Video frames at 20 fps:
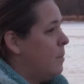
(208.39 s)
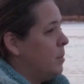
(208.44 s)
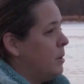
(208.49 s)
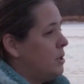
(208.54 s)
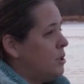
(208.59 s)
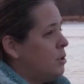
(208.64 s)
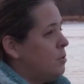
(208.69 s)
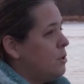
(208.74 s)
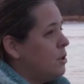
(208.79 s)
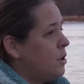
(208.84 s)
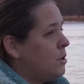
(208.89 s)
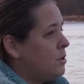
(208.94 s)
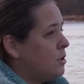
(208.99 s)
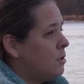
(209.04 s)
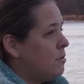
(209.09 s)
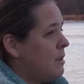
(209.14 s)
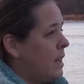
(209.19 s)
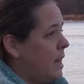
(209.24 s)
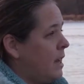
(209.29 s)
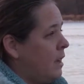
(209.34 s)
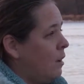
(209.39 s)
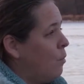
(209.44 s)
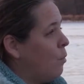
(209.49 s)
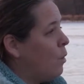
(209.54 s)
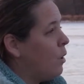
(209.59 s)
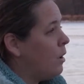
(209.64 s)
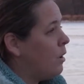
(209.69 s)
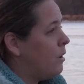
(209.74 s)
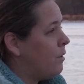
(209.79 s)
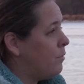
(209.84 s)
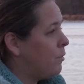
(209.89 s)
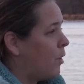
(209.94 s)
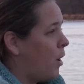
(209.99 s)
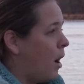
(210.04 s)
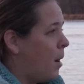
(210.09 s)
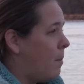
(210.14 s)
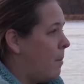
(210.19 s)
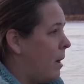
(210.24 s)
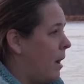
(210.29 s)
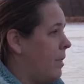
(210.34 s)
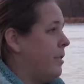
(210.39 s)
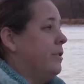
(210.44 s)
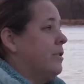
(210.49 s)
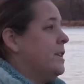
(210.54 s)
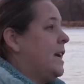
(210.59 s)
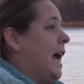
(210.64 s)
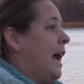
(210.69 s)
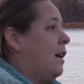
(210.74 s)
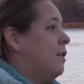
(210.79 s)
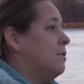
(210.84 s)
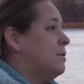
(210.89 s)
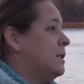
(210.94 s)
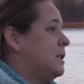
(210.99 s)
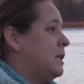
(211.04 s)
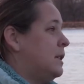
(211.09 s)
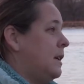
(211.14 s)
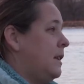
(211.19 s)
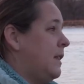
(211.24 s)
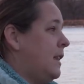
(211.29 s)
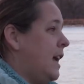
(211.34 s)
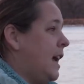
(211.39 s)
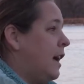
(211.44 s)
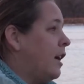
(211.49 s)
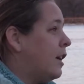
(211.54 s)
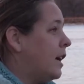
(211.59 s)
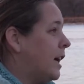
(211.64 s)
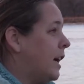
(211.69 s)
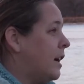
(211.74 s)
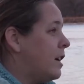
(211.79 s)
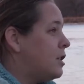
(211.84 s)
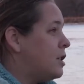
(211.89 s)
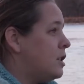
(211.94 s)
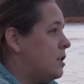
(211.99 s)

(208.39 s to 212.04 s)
but she was also getting word from other towns in the area.